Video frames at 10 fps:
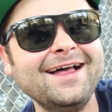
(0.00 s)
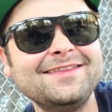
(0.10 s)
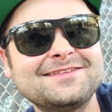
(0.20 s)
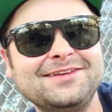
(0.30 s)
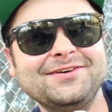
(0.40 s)

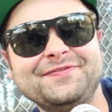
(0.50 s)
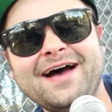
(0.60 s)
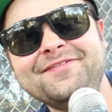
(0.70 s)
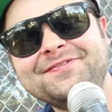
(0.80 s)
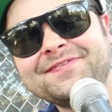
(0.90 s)
Still
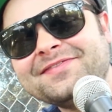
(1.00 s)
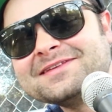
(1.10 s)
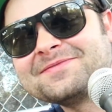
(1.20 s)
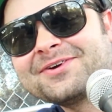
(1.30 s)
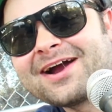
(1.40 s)
five
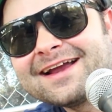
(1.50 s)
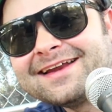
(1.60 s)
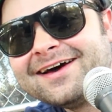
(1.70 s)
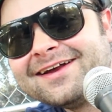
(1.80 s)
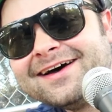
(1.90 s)
things I'm cracked
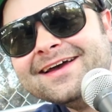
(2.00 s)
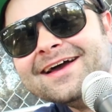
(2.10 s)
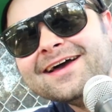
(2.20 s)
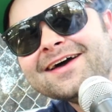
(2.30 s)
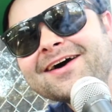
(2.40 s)
out on?
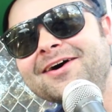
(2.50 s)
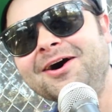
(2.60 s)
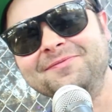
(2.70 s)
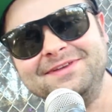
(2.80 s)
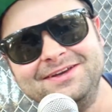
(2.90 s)

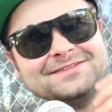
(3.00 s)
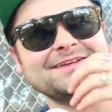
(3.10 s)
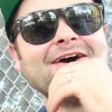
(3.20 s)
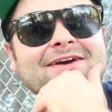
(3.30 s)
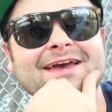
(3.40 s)
Oh,
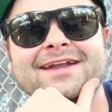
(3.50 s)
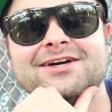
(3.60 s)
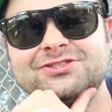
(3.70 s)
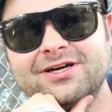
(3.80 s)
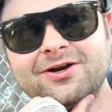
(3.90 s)
music. Okay,
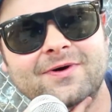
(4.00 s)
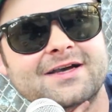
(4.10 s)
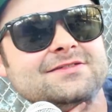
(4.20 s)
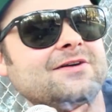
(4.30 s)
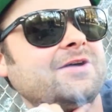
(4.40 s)
not
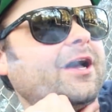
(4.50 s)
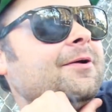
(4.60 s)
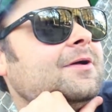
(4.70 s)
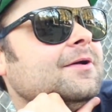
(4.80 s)
drug-wise. Okay.